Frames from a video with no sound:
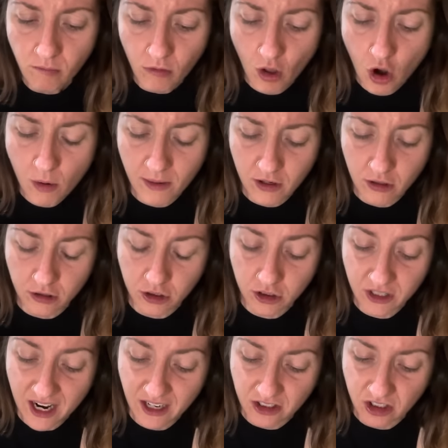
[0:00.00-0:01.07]
Oh my gosh,
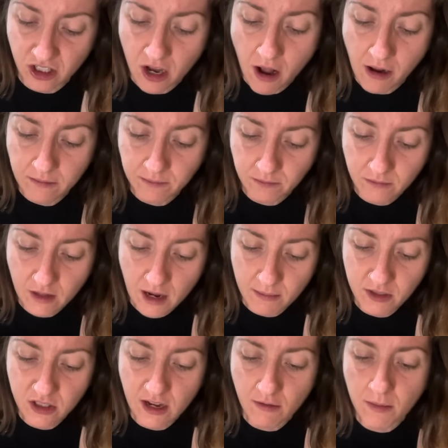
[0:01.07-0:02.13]
yes. Let me
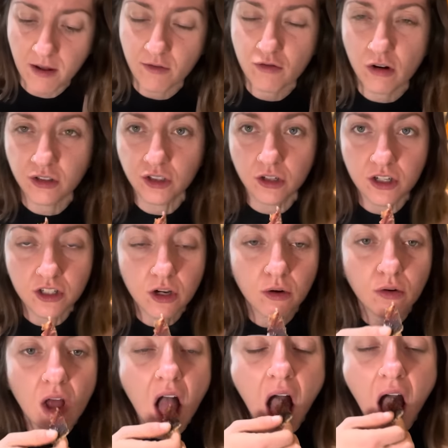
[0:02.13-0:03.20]
just have a bit of crust on its own.